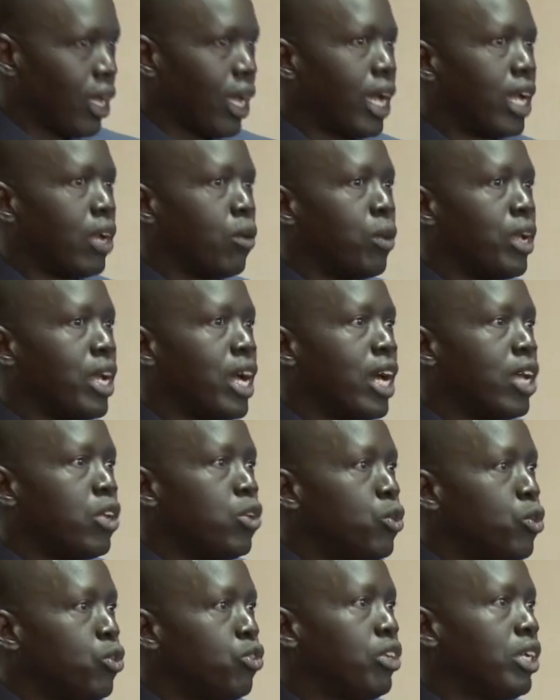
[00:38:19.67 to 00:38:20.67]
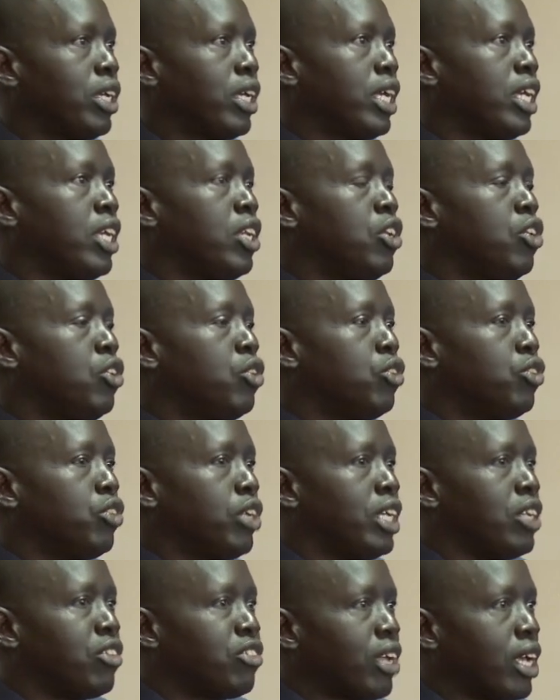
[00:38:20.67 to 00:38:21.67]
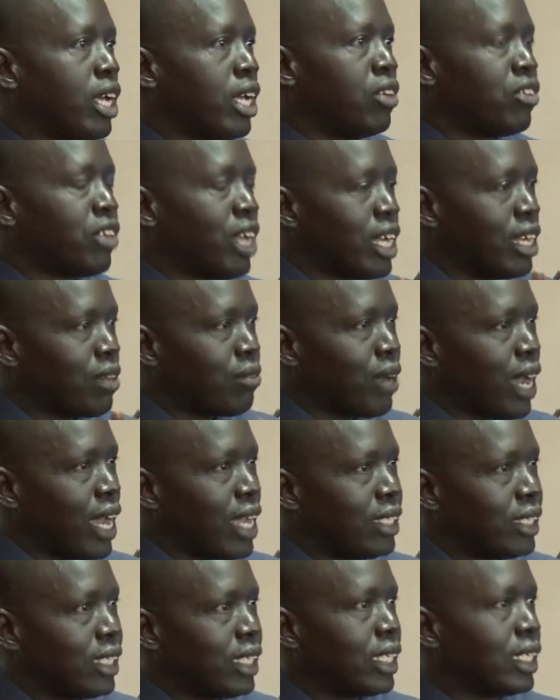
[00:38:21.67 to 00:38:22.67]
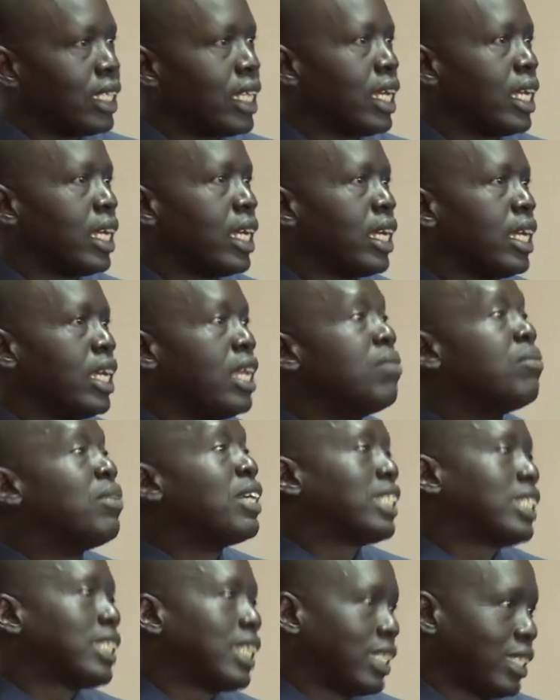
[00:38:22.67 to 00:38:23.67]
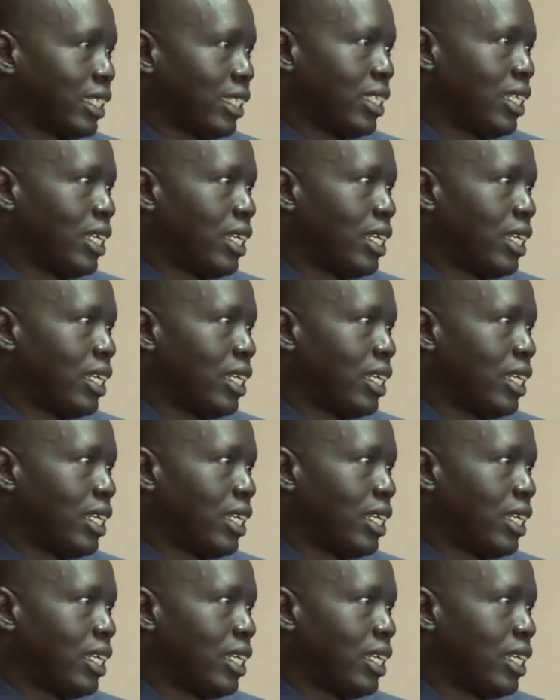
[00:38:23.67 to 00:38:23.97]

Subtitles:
and we are incentivizing the investors,